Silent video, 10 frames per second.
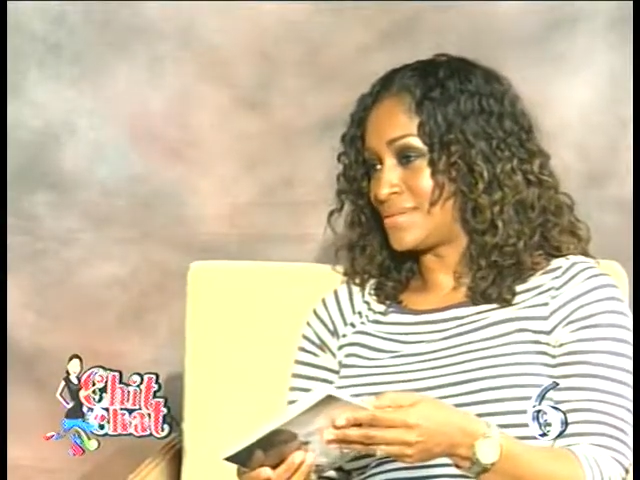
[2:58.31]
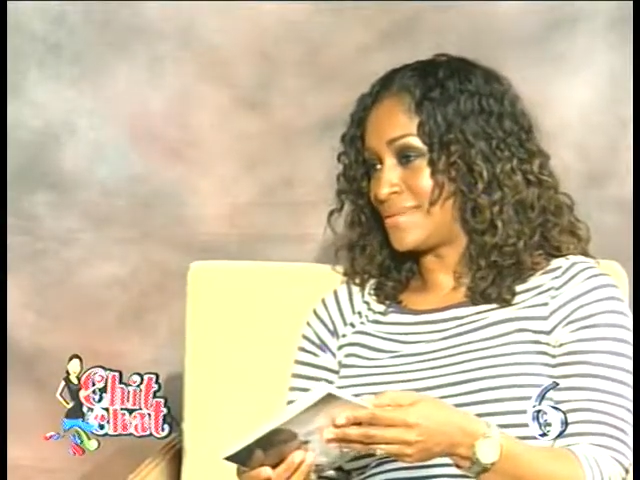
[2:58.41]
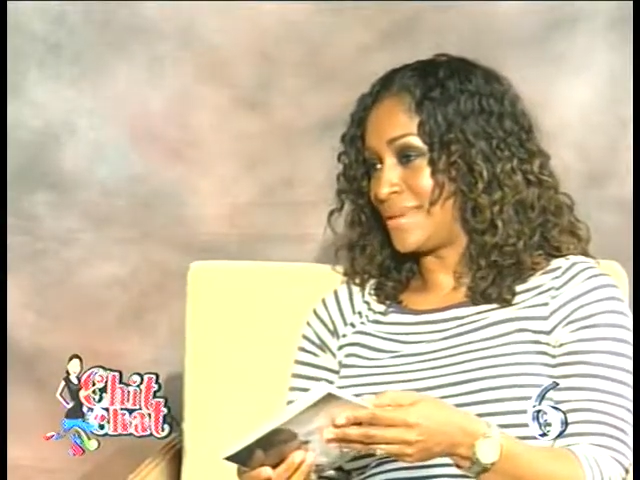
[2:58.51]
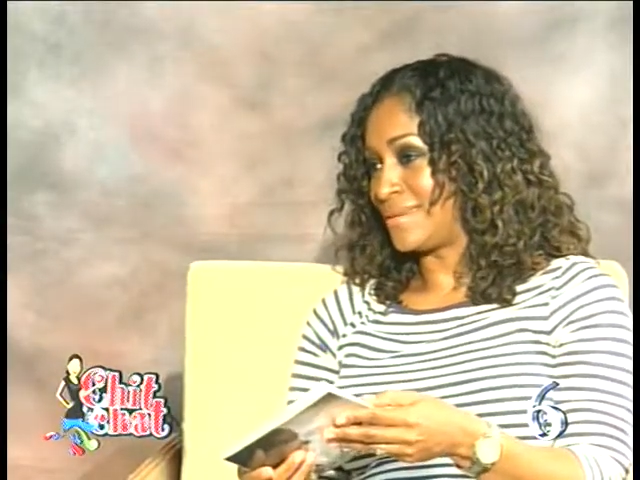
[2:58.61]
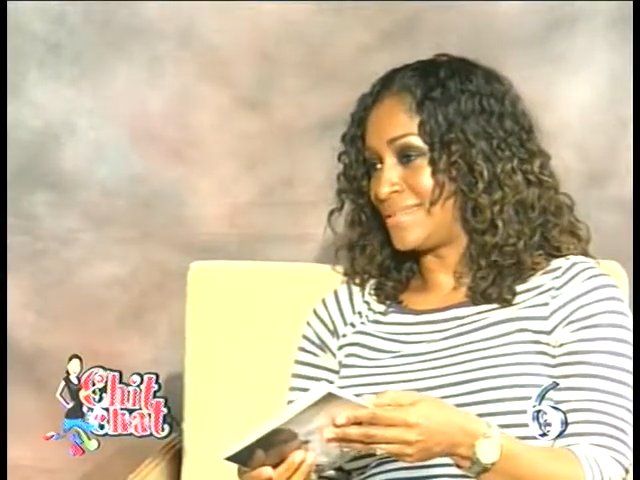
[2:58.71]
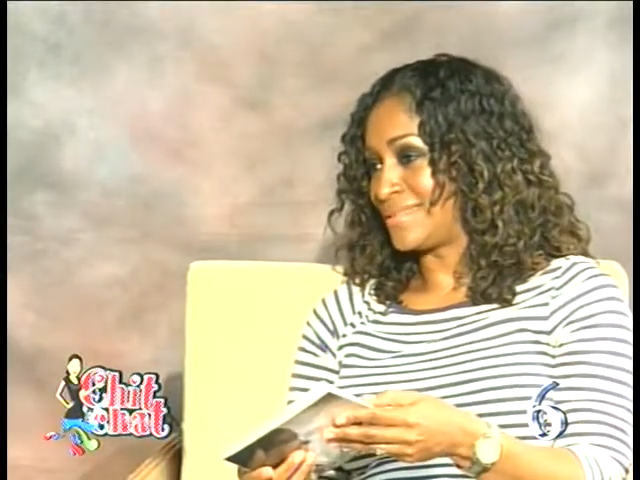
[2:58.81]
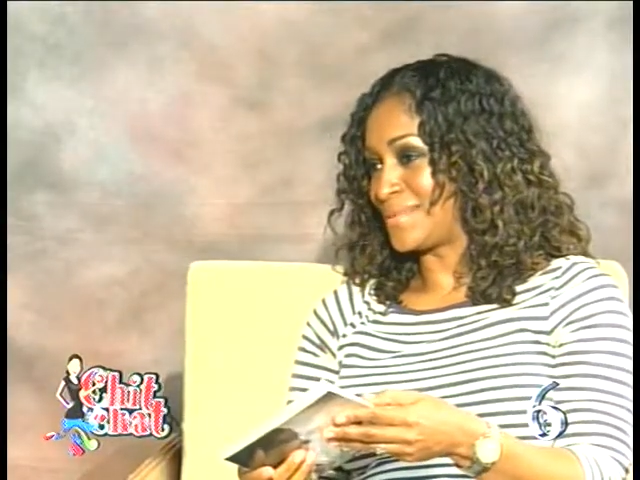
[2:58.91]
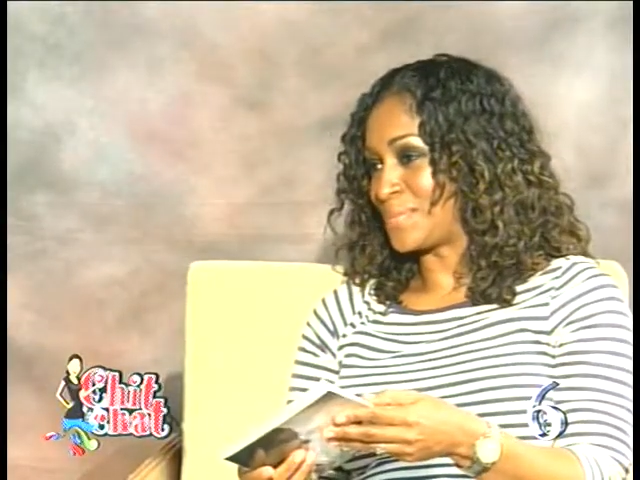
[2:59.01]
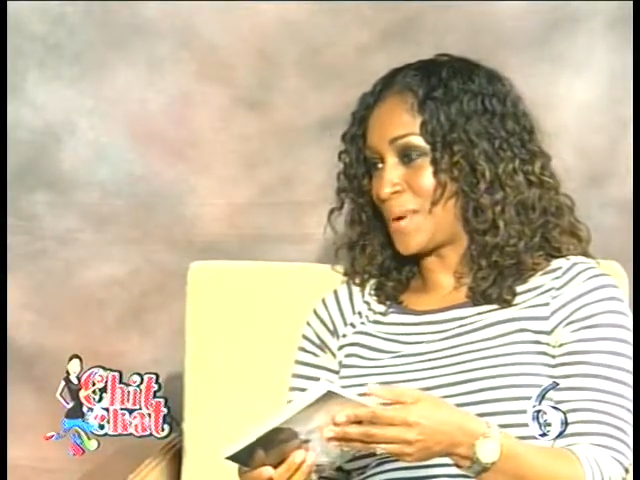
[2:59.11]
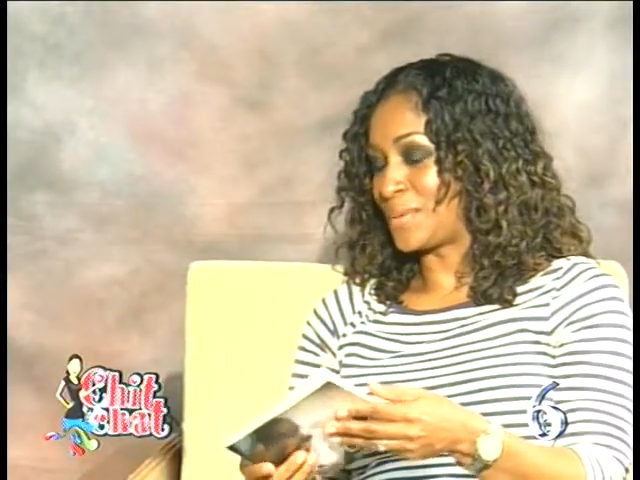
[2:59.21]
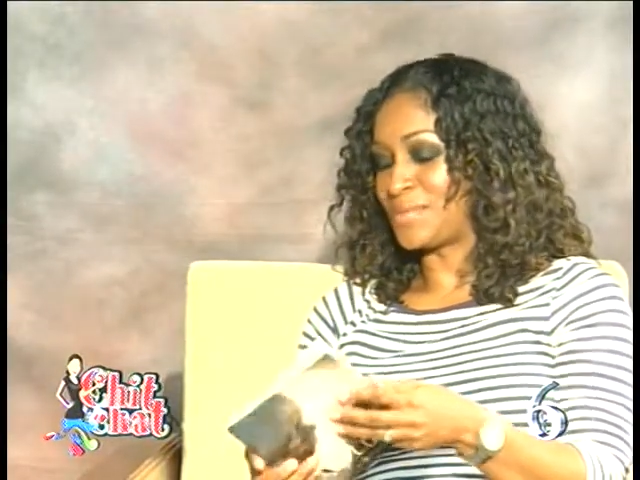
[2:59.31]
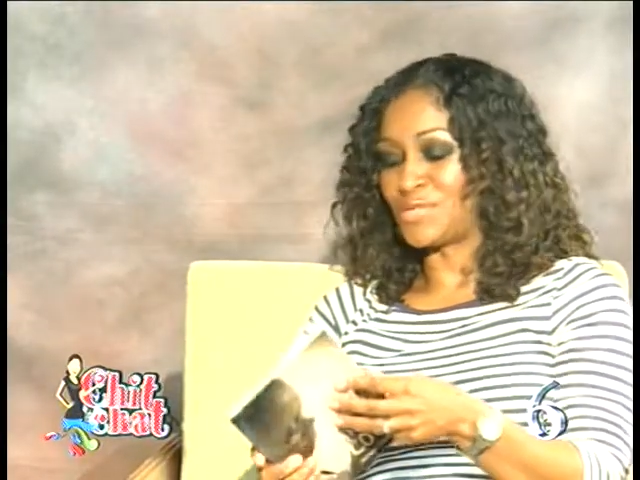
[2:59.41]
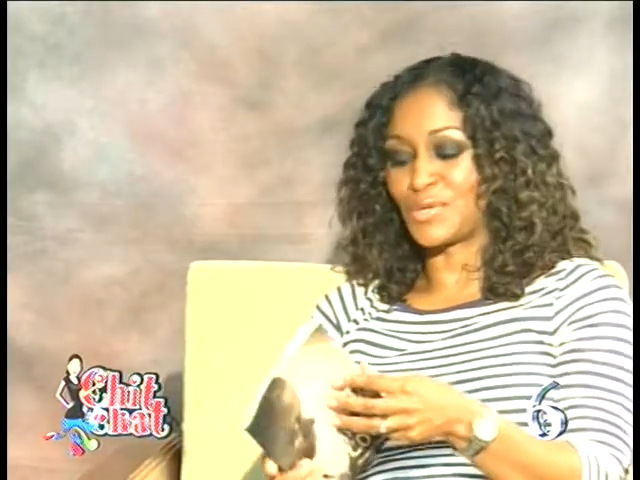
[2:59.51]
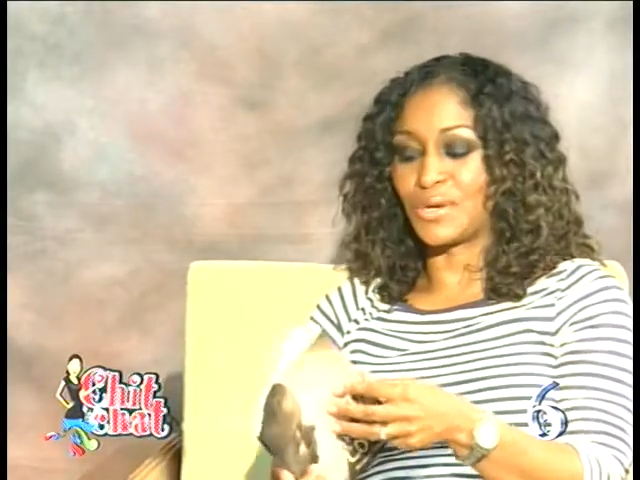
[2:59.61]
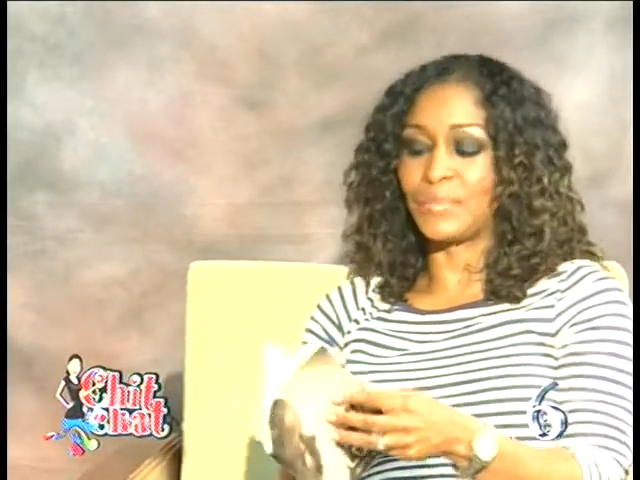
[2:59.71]
they can probably
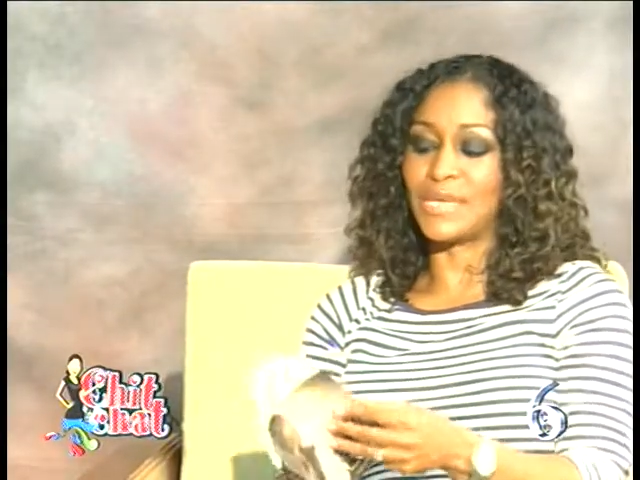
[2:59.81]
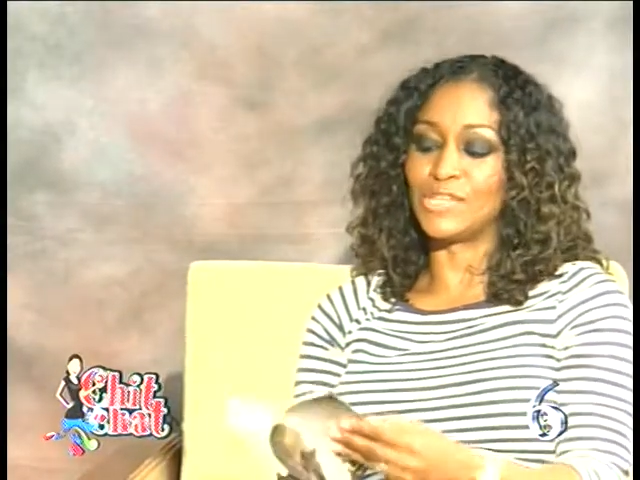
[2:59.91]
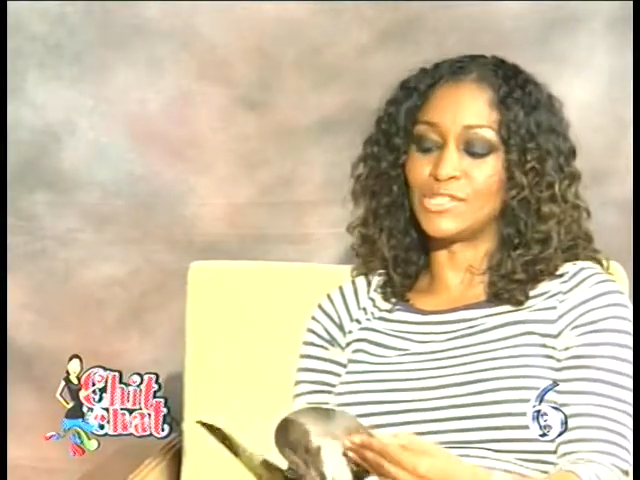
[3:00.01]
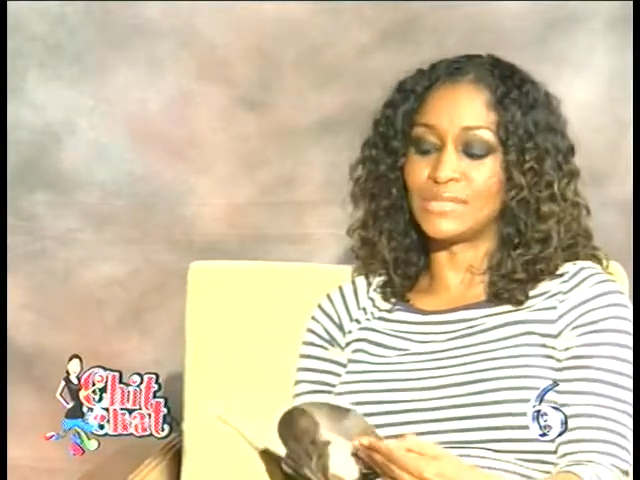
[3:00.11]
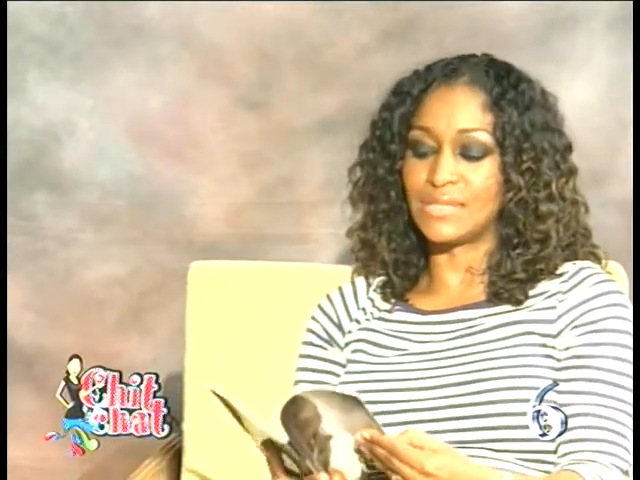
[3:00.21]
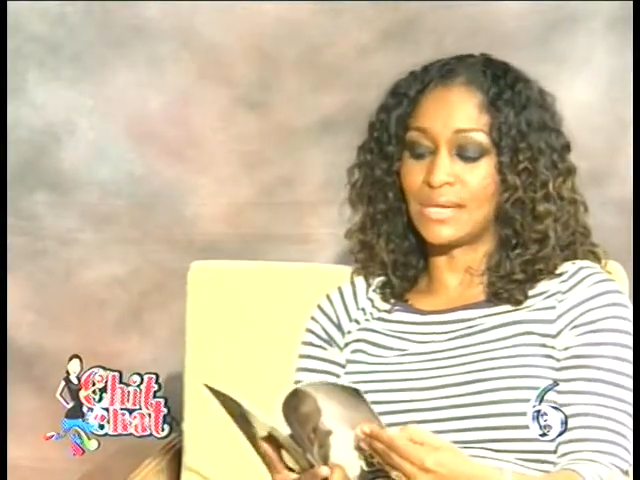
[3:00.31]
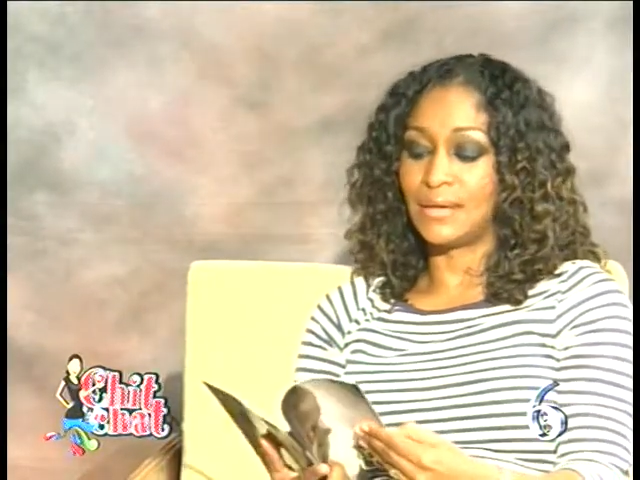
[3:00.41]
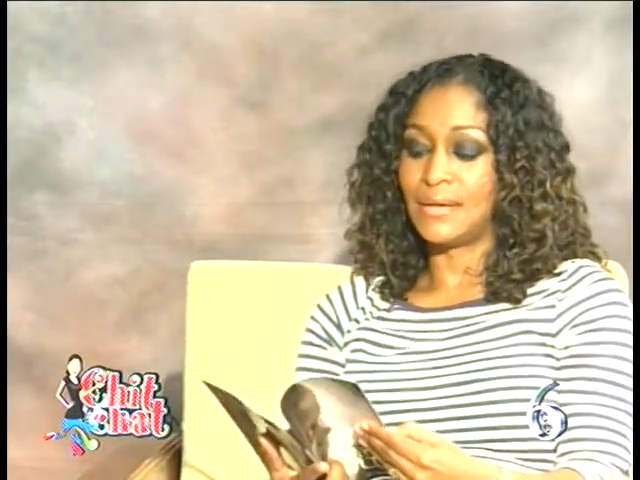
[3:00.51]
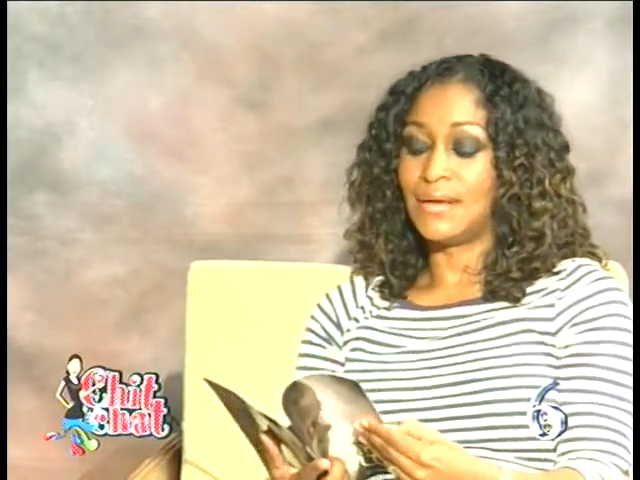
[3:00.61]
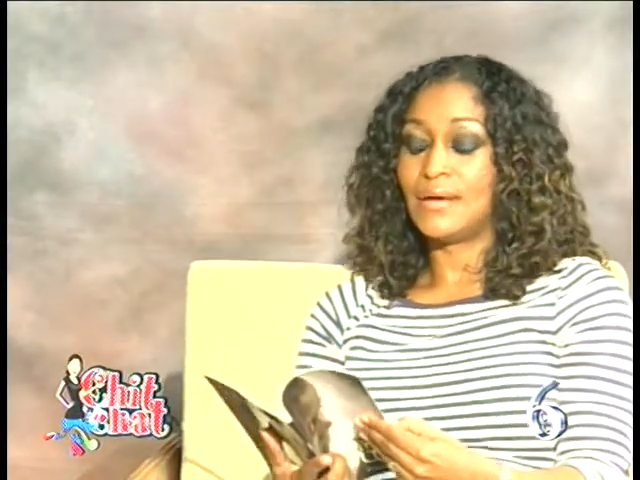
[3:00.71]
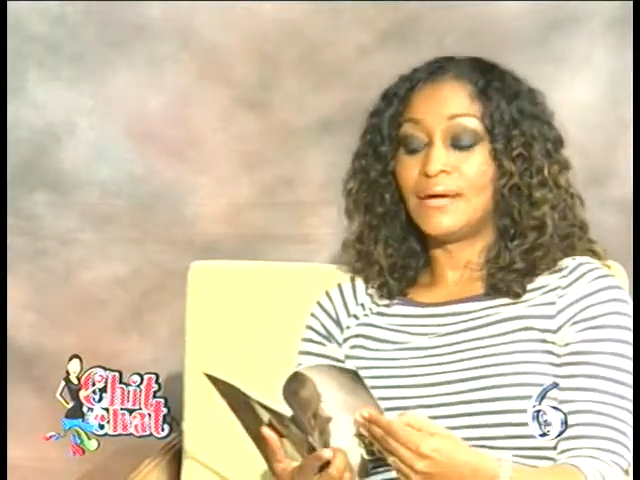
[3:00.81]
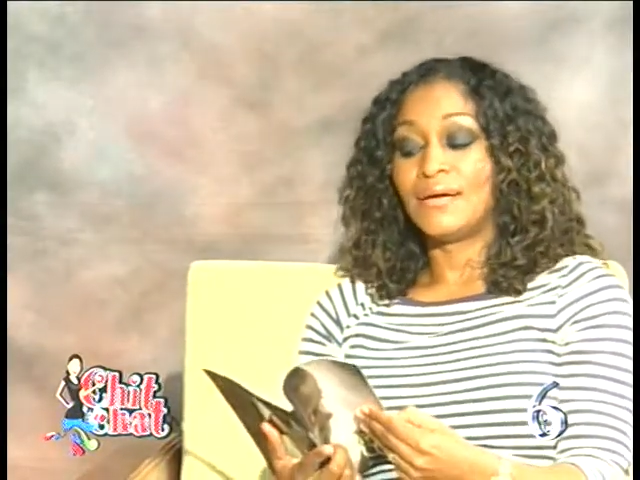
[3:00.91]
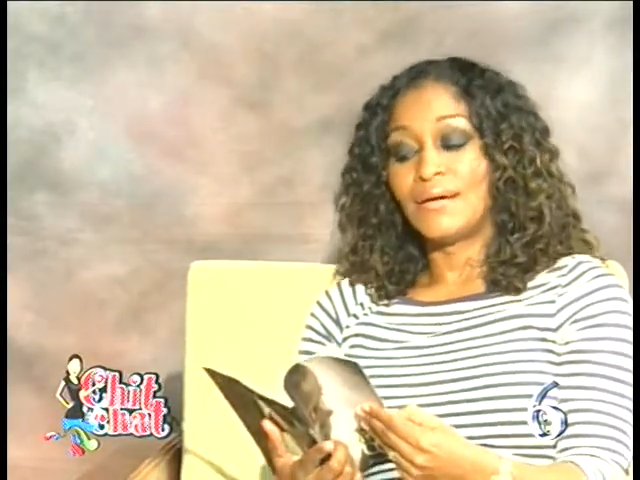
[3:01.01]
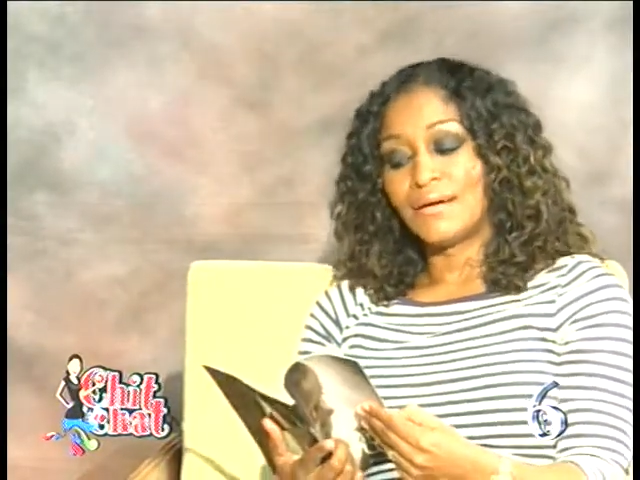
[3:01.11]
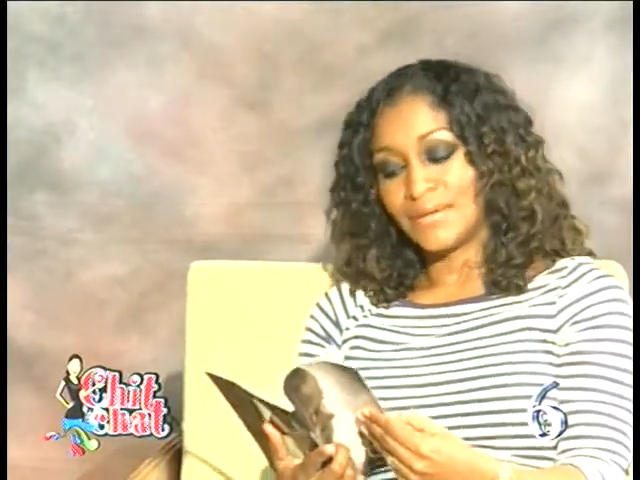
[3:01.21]
turn a page and see, oh,